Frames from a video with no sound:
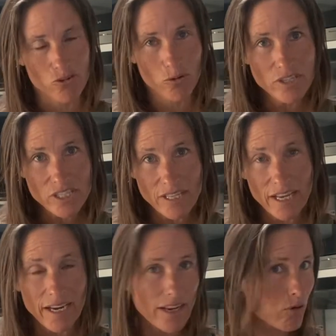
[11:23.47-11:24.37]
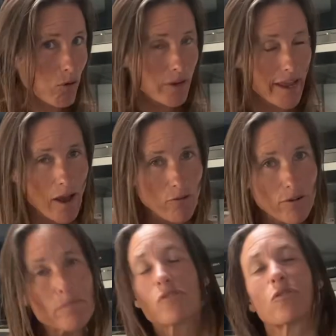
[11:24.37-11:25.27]
George that I get a whole cow
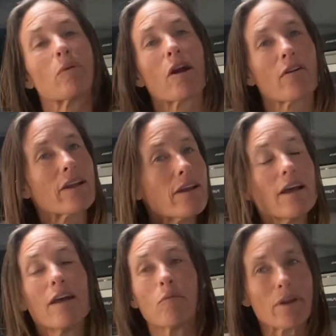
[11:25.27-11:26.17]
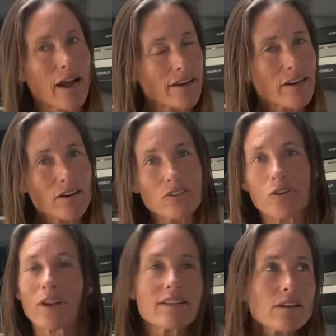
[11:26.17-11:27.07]
from. So we got here 2
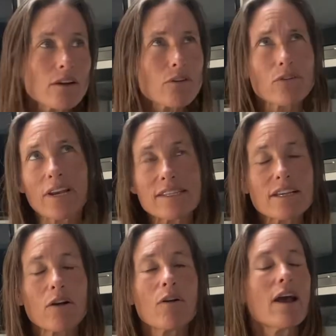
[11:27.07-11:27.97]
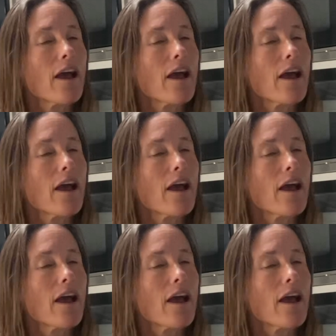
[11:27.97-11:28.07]
days ago, 3 days ago.